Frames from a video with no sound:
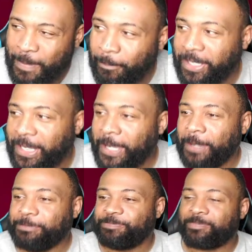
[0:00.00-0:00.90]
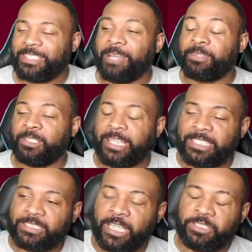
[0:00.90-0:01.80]
But
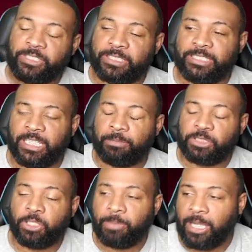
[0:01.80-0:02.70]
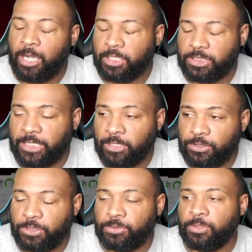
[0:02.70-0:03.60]
nevertheless, as you can see, I'm going to show my auction house
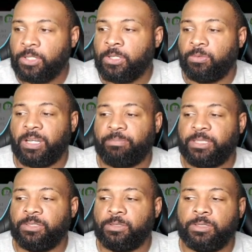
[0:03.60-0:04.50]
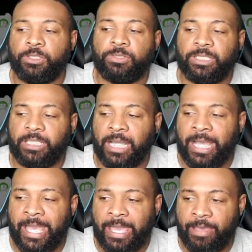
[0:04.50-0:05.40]
too. What I've been doing, you see I
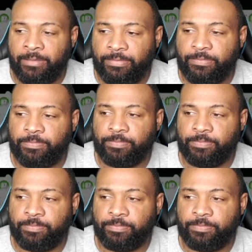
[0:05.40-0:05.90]
have